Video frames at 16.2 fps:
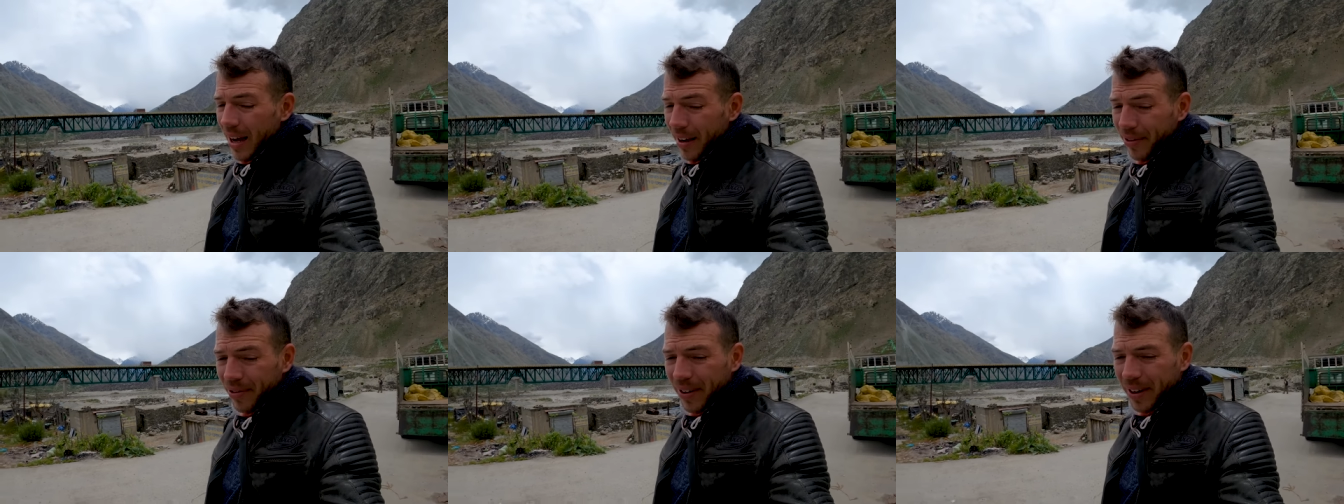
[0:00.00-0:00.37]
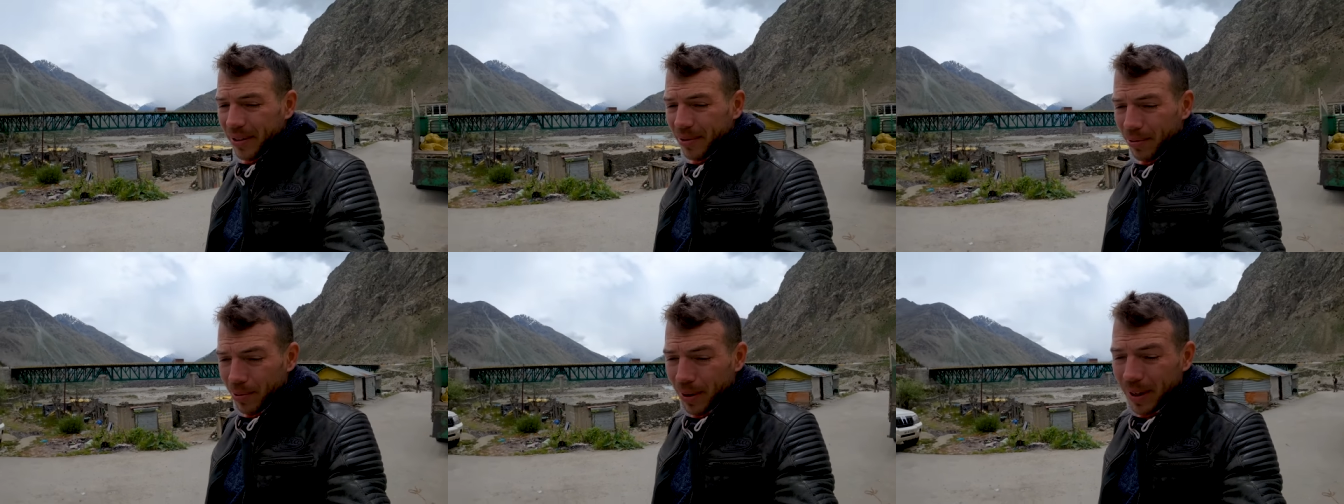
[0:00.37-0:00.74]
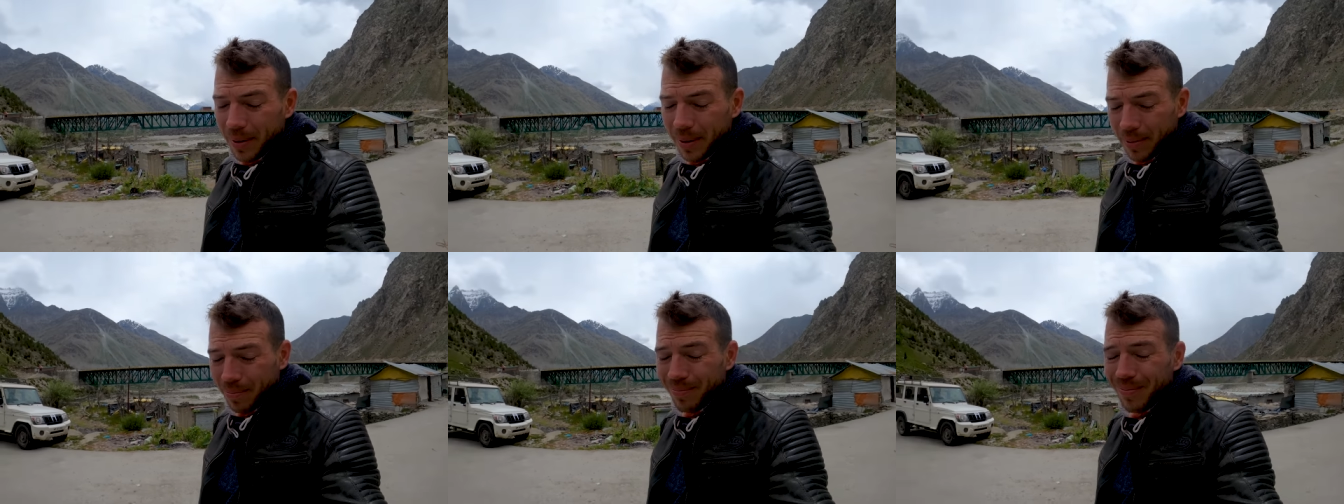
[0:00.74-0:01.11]
I felt
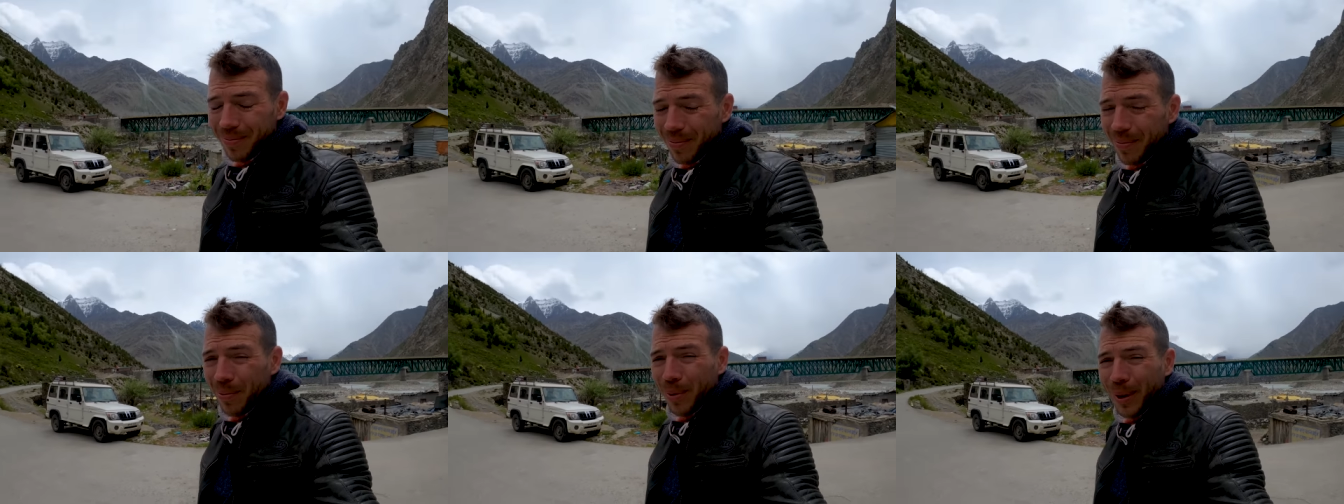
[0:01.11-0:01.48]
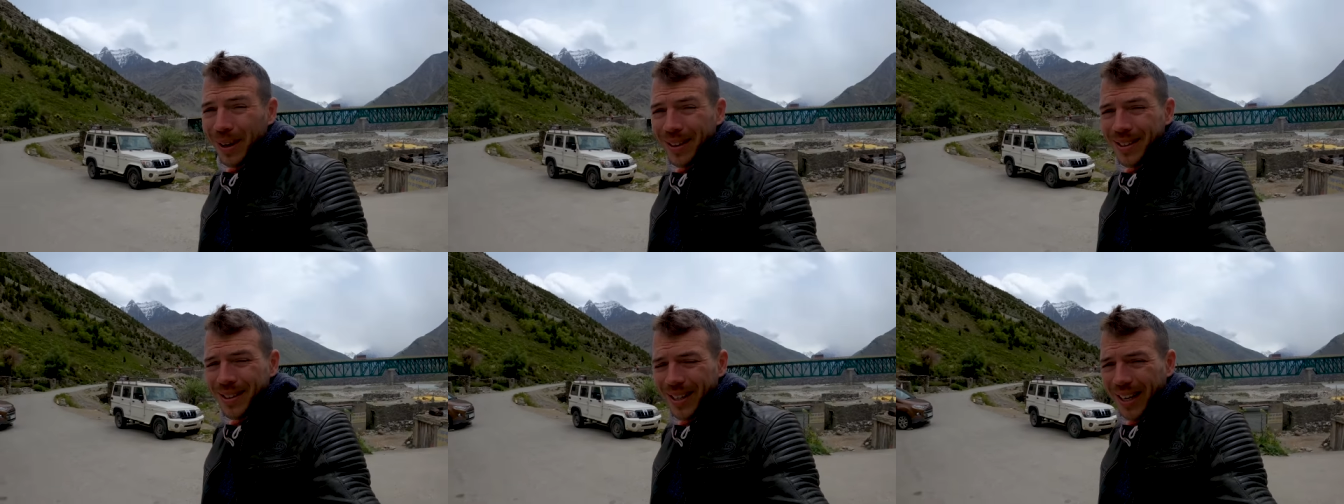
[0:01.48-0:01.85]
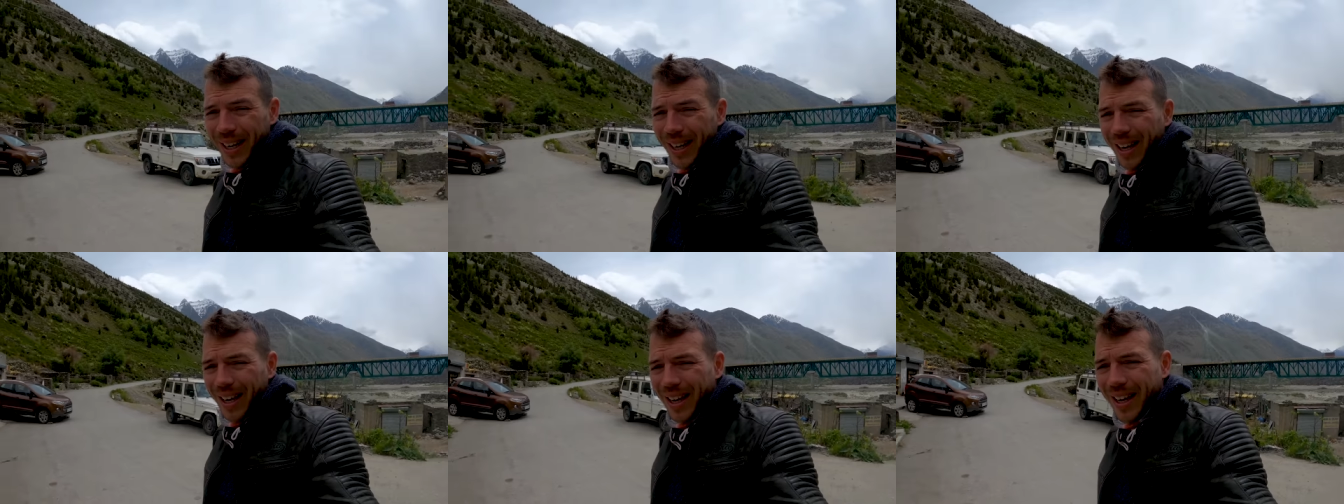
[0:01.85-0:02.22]
real
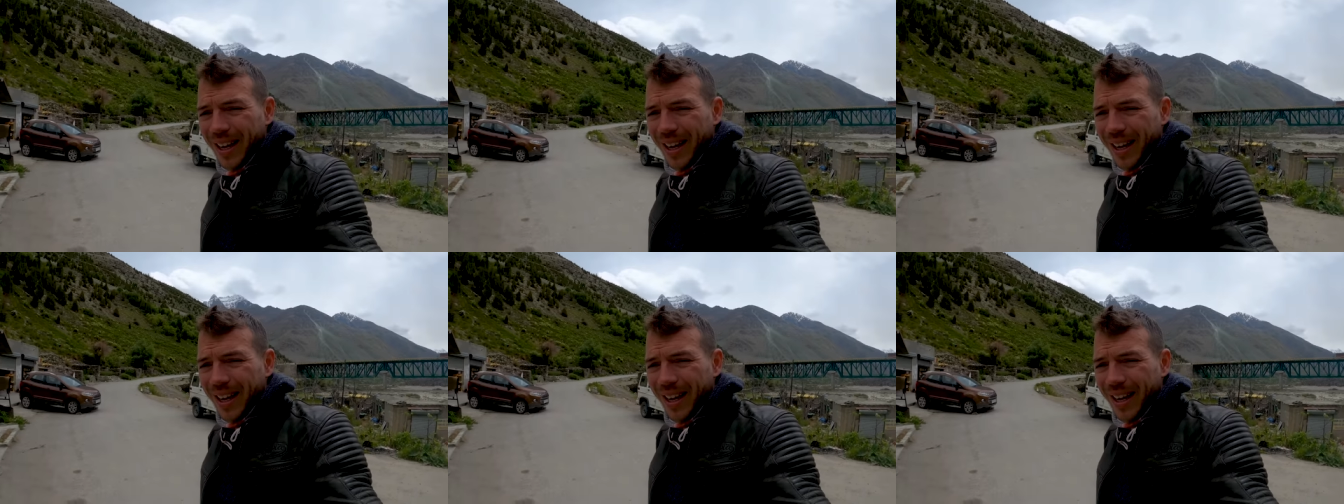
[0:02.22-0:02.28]
sick.